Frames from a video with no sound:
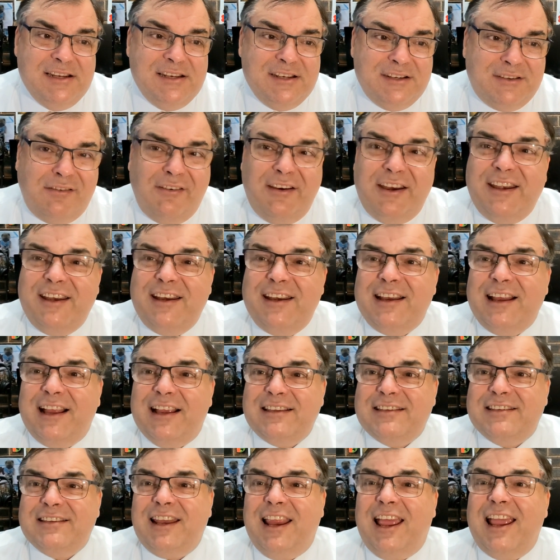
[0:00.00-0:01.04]
treated
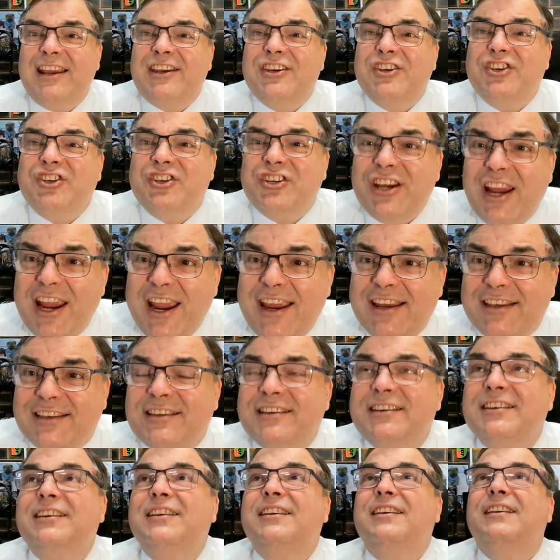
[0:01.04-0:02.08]
us like
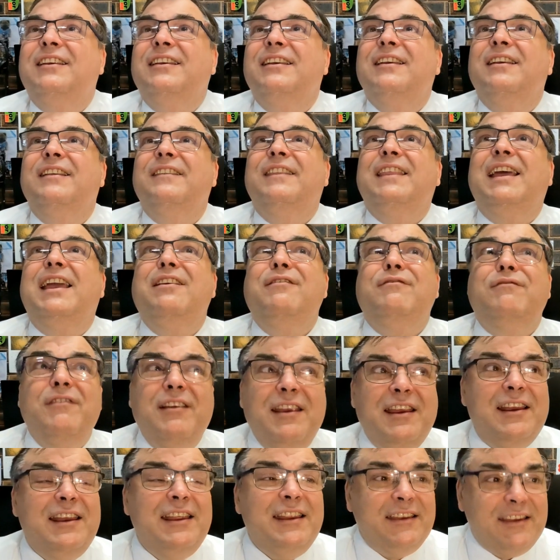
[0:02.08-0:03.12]
shit. They
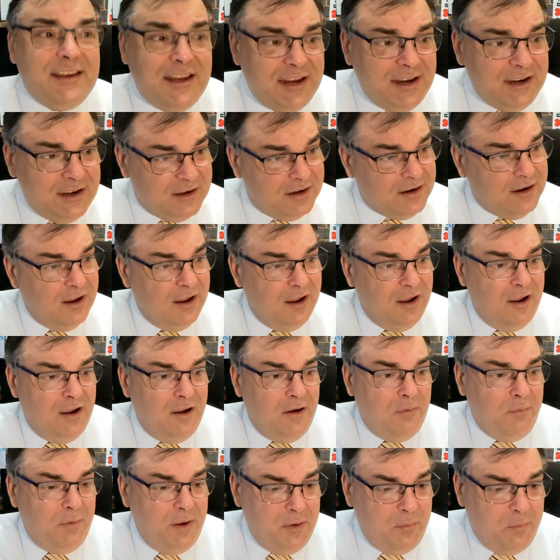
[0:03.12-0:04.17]
really did.
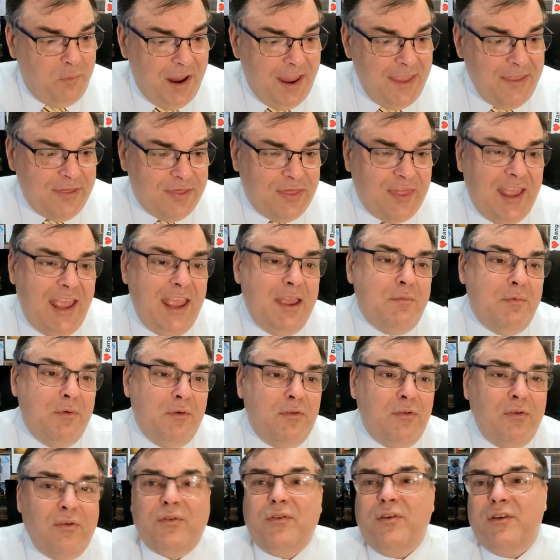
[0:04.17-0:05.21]
We went there, we
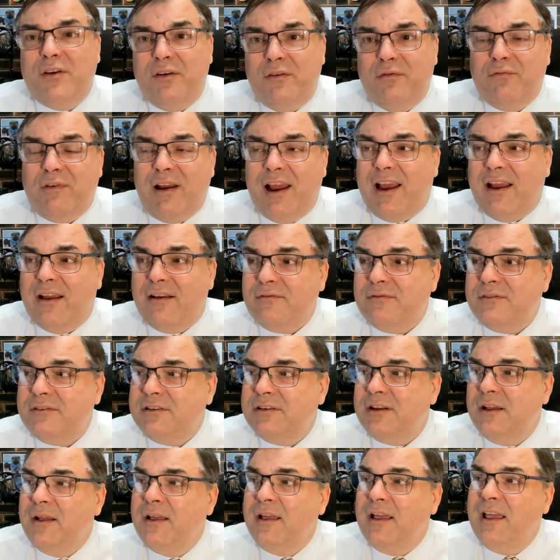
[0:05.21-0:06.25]
were looking
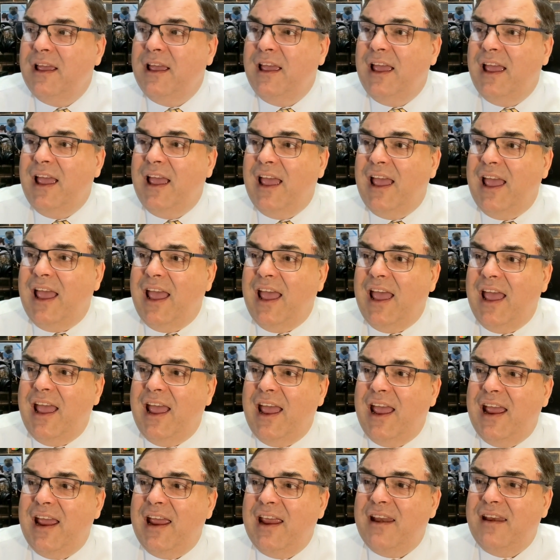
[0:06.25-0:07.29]
around,
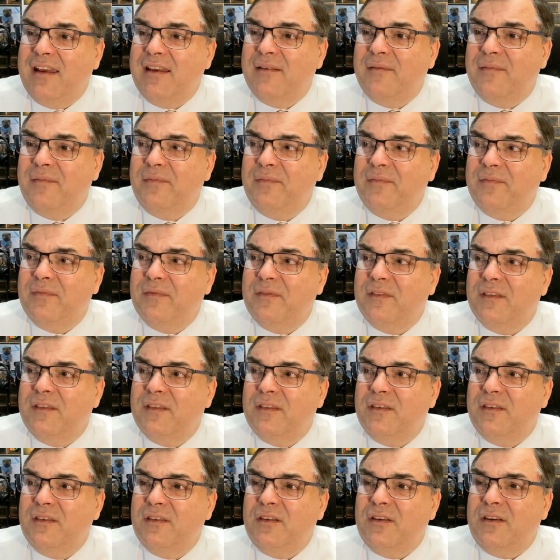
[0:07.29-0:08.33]
and,
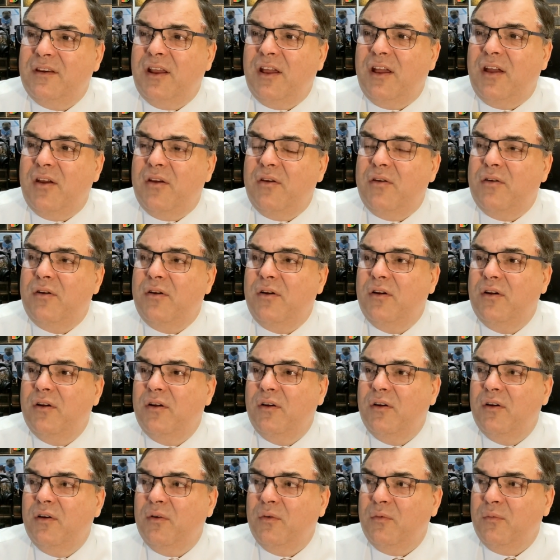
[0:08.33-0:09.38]
you know,
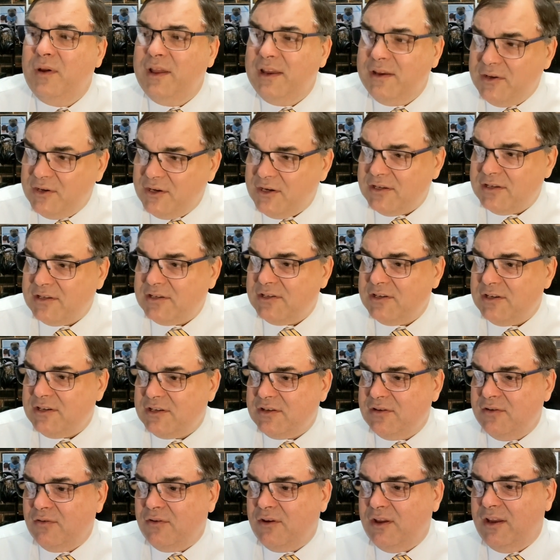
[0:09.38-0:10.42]
we just
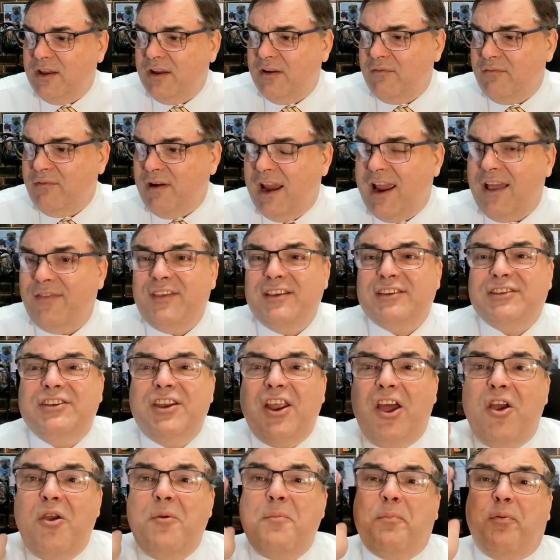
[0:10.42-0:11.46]
just looking around there's
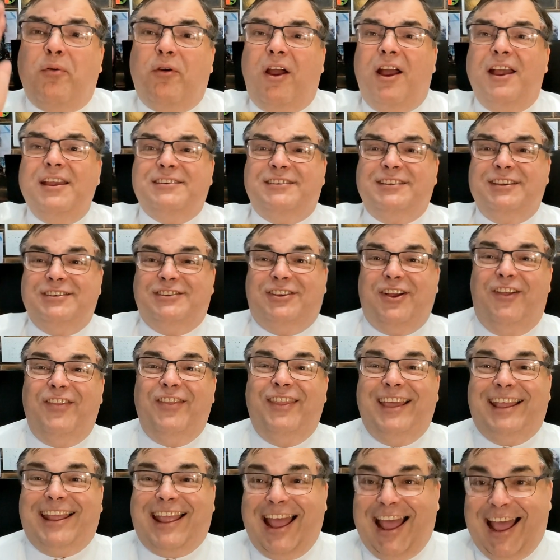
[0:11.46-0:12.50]
no prices
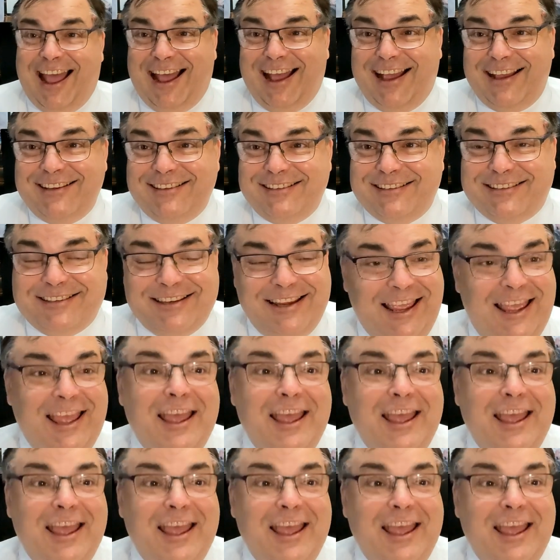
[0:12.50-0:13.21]
on the cars